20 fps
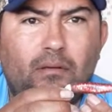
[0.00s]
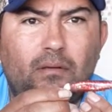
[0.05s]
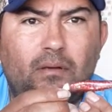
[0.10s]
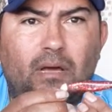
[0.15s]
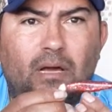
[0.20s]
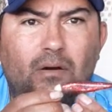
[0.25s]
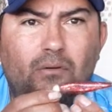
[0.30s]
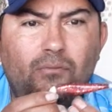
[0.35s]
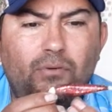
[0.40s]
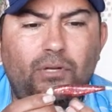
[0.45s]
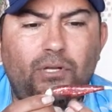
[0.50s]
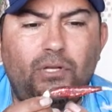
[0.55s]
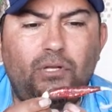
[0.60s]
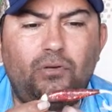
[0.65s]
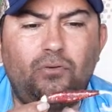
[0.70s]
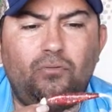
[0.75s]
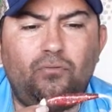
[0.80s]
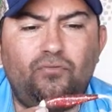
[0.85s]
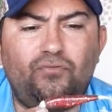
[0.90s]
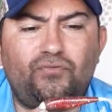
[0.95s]
I would
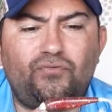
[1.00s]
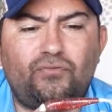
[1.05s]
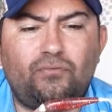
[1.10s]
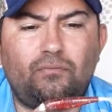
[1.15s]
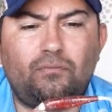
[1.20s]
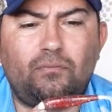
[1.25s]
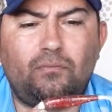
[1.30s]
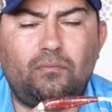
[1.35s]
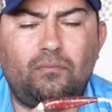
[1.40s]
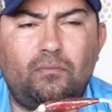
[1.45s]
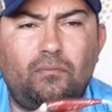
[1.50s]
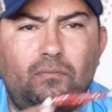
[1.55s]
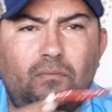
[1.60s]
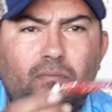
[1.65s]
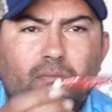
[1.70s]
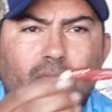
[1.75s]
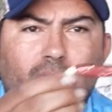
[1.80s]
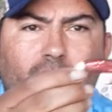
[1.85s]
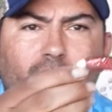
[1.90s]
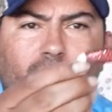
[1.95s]
use
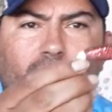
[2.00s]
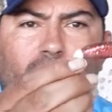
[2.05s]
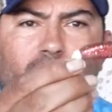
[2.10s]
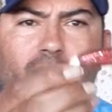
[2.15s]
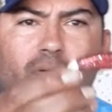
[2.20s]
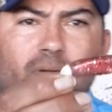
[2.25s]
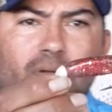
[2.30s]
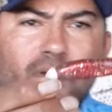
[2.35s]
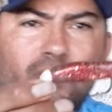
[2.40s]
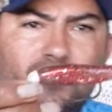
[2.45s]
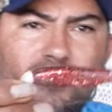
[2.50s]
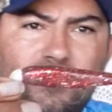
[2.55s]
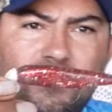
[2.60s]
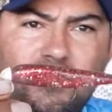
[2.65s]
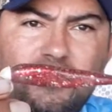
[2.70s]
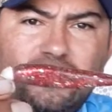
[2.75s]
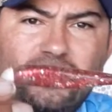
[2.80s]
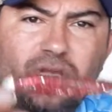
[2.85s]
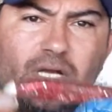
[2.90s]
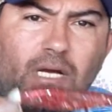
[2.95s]

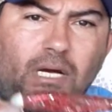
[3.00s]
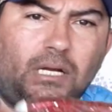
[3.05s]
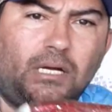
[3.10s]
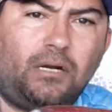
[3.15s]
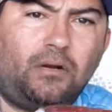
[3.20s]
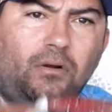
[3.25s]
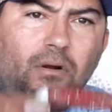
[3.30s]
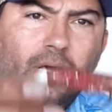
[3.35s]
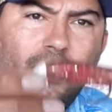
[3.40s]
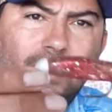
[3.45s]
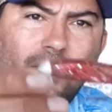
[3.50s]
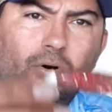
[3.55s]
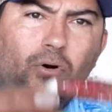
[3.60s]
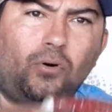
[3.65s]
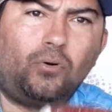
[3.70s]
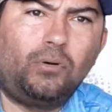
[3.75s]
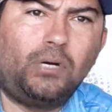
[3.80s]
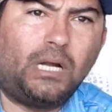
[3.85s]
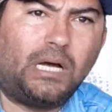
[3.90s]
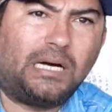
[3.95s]
this color a
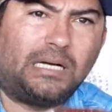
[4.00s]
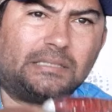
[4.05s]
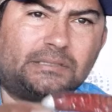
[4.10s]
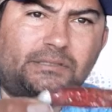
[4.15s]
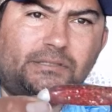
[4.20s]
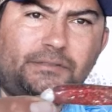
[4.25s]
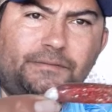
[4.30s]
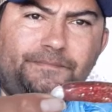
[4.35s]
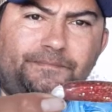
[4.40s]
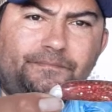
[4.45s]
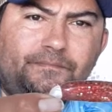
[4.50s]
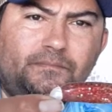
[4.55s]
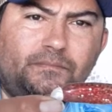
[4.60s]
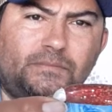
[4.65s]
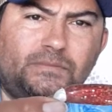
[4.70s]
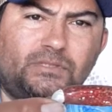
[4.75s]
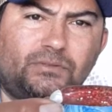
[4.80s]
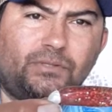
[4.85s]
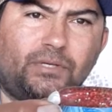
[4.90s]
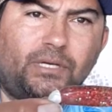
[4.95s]
whole lot.
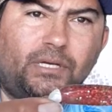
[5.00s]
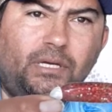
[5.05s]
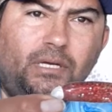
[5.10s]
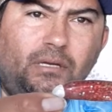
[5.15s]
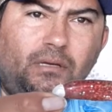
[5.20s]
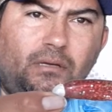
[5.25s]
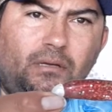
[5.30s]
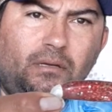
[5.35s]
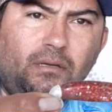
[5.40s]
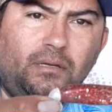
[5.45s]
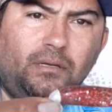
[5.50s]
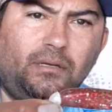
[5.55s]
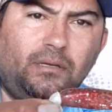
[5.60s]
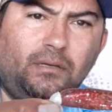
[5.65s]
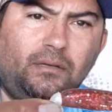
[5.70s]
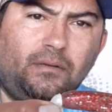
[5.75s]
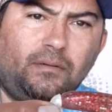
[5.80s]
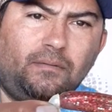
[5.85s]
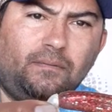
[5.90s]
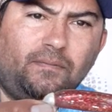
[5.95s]
Okay,
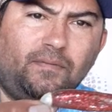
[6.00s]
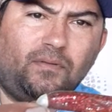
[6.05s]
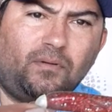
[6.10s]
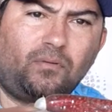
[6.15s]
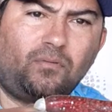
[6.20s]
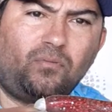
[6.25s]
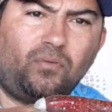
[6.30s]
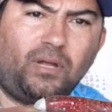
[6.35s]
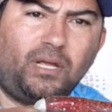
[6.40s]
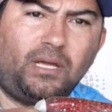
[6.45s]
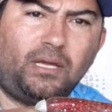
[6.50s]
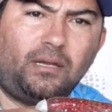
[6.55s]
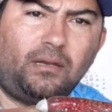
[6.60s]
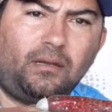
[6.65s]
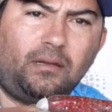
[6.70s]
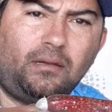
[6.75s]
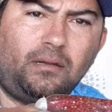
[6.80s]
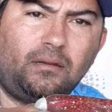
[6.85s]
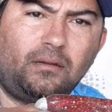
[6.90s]
the red